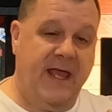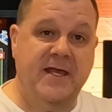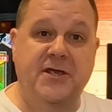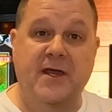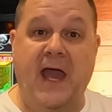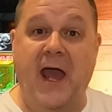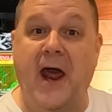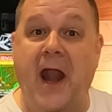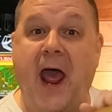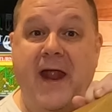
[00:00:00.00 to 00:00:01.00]
Get
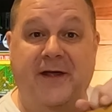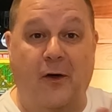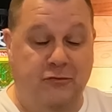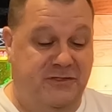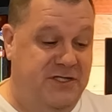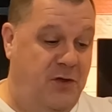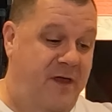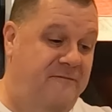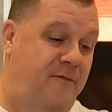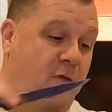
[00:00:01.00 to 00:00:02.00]
an adult to do
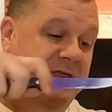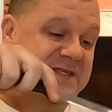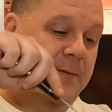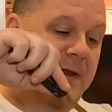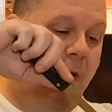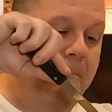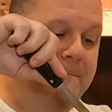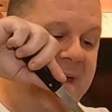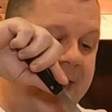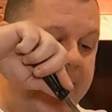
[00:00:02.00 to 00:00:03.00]
it for you. Someone like
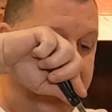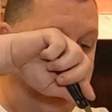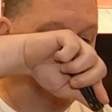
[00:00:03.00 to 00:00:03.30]
me.